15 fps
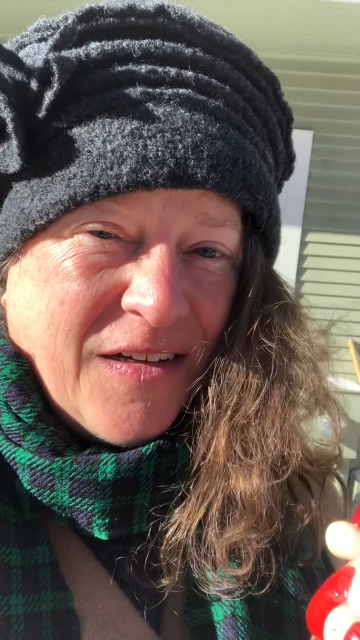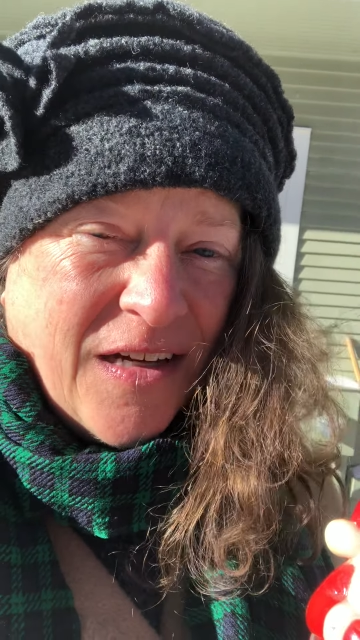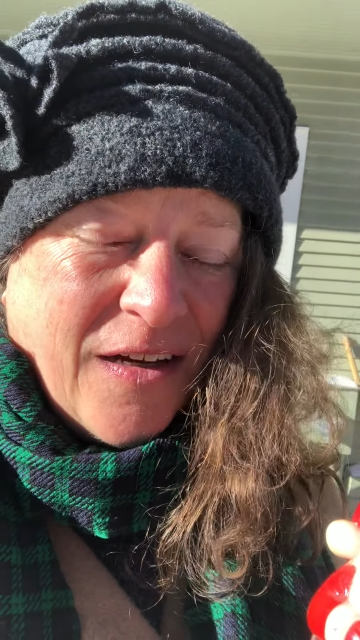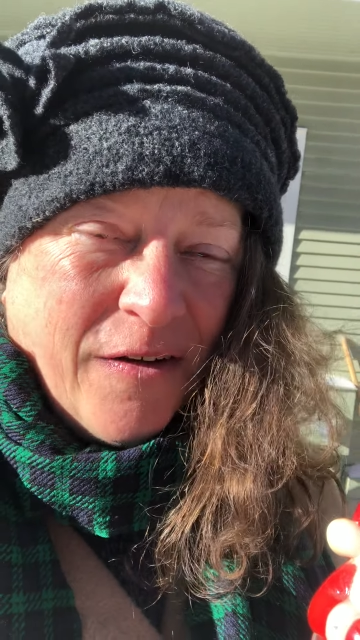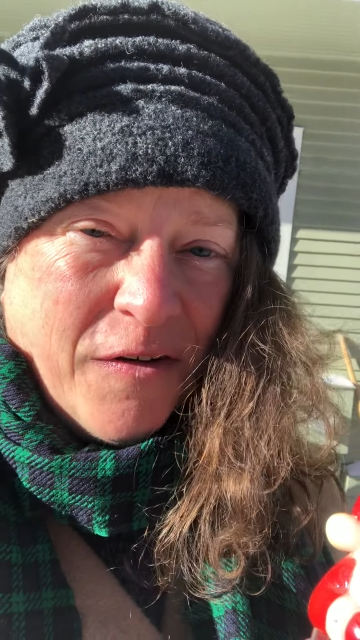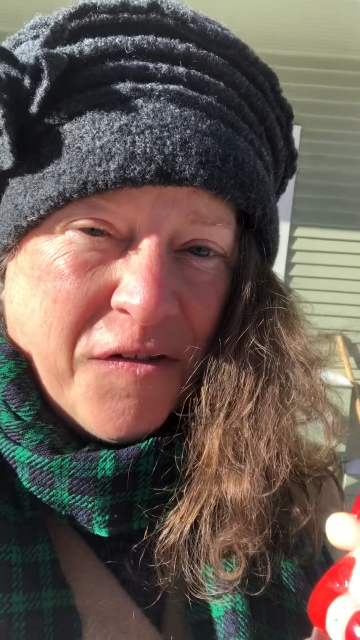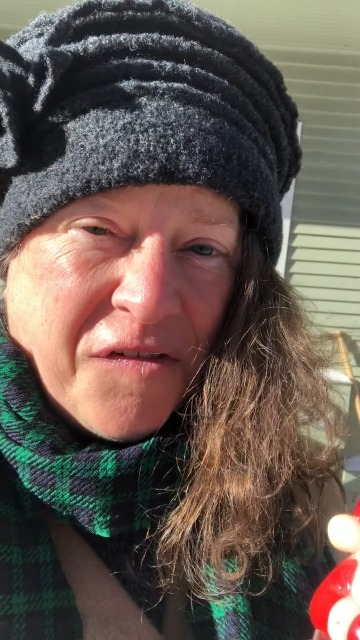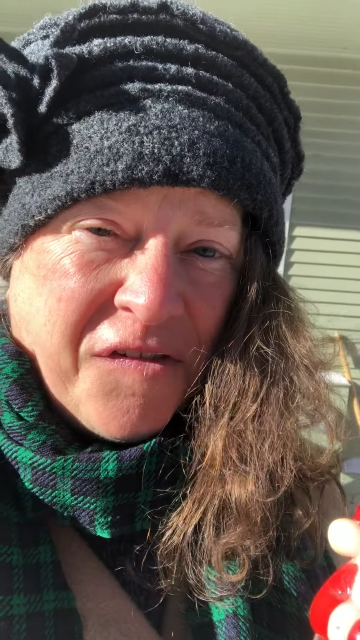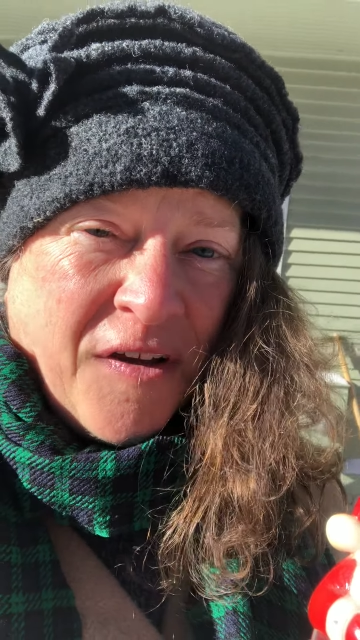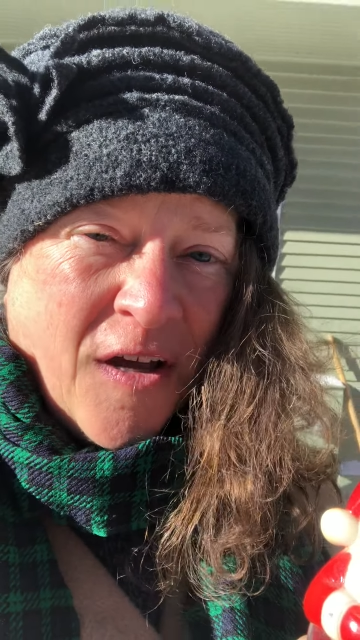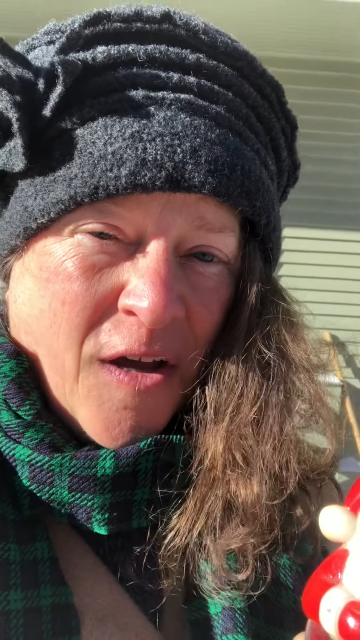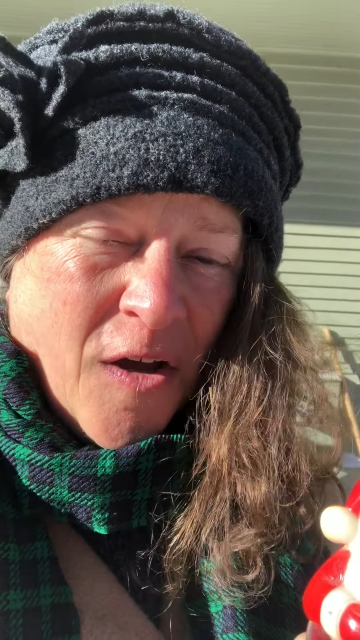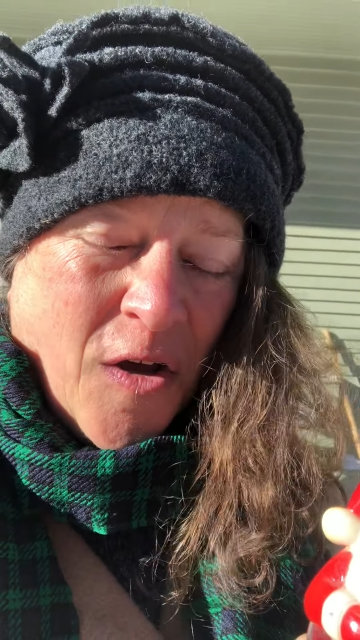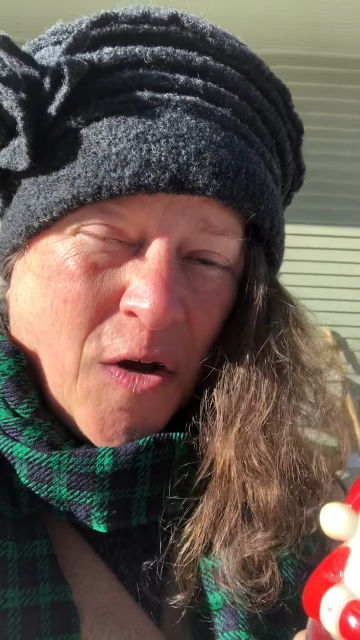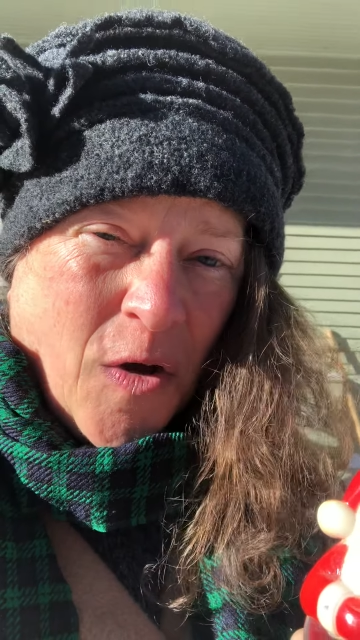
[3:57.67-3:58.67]
years,
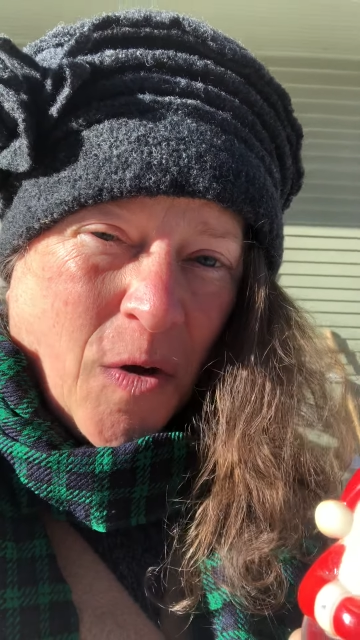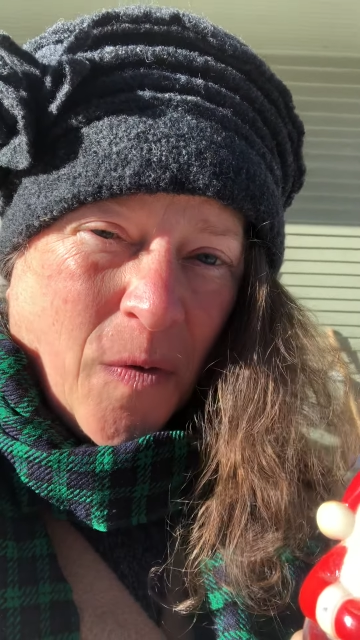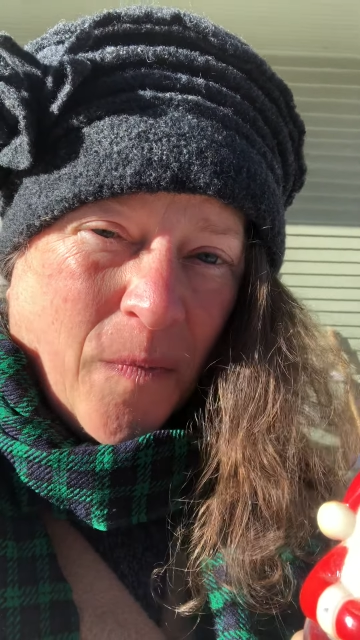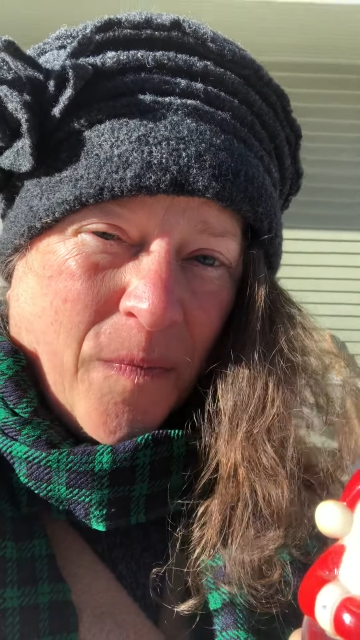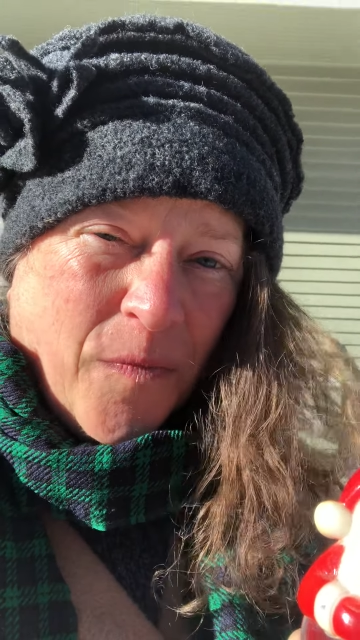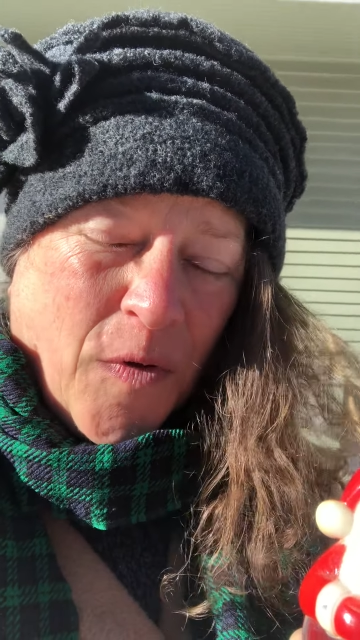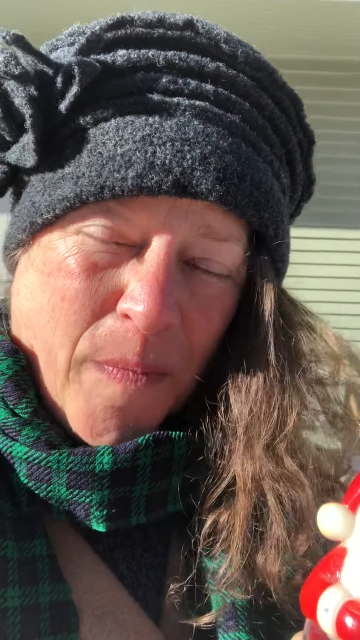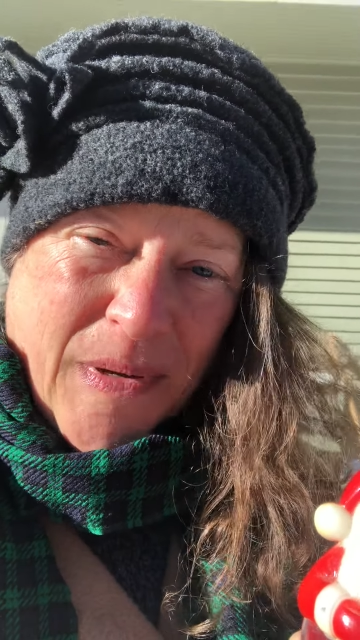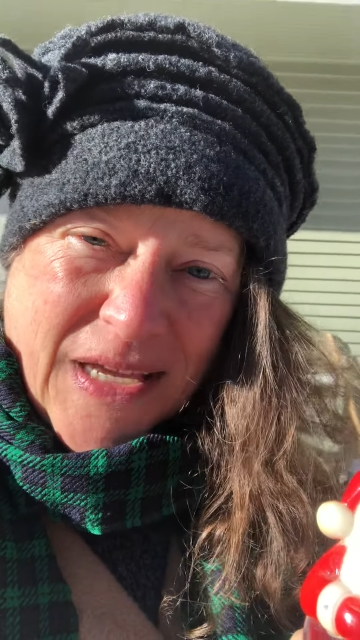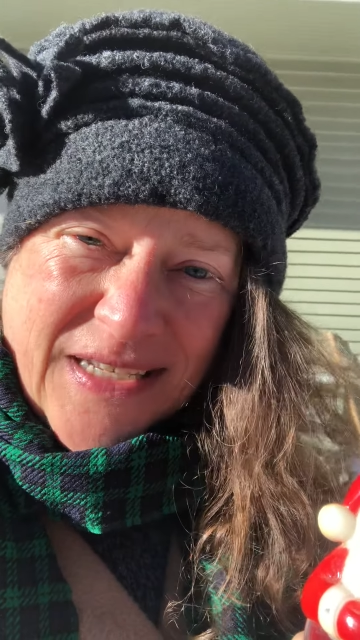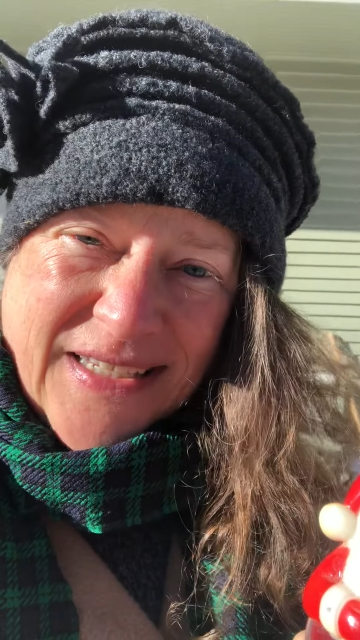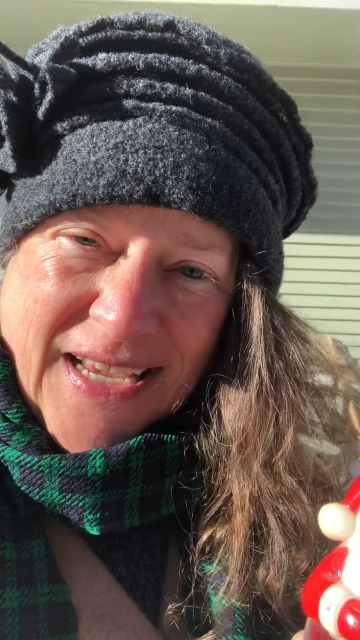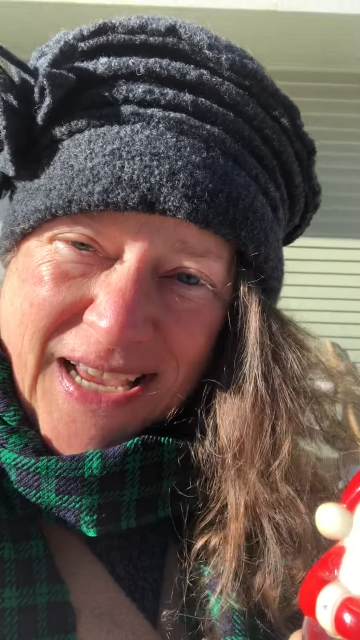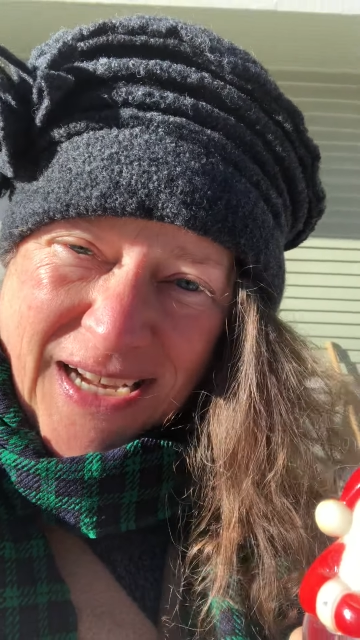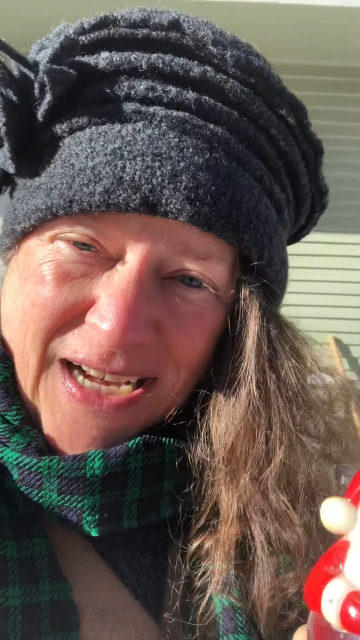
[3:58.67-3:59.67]
will be
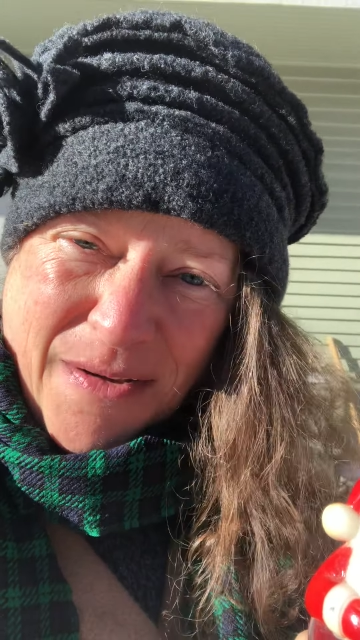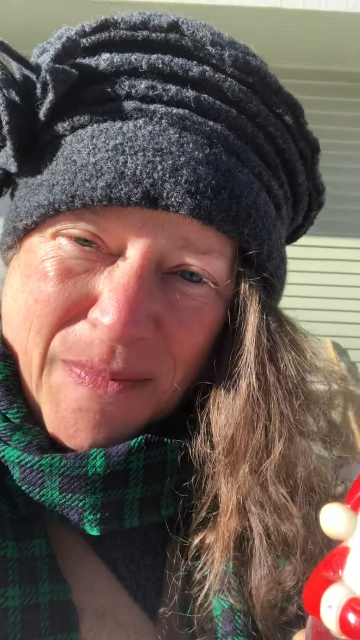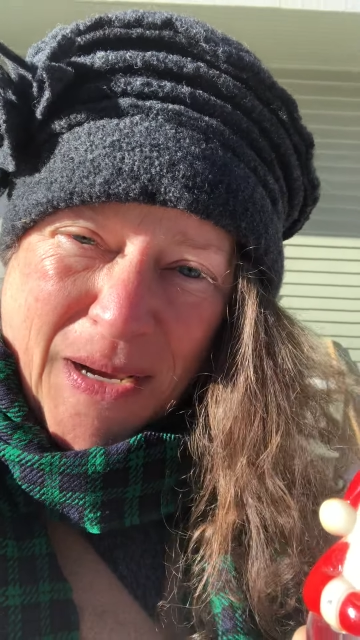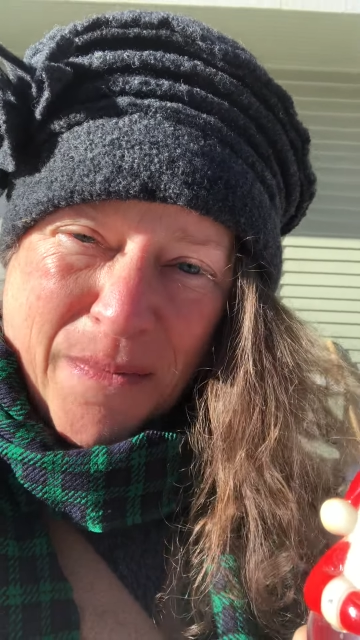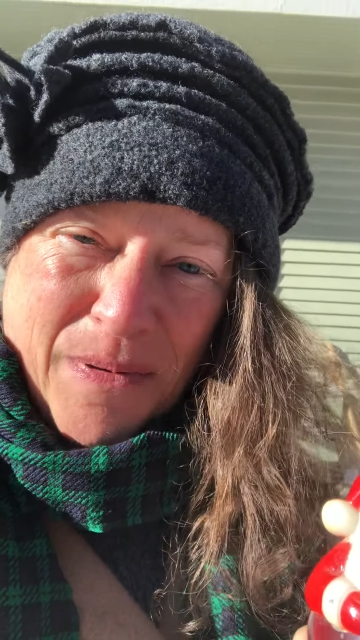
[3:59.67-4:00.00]
attended by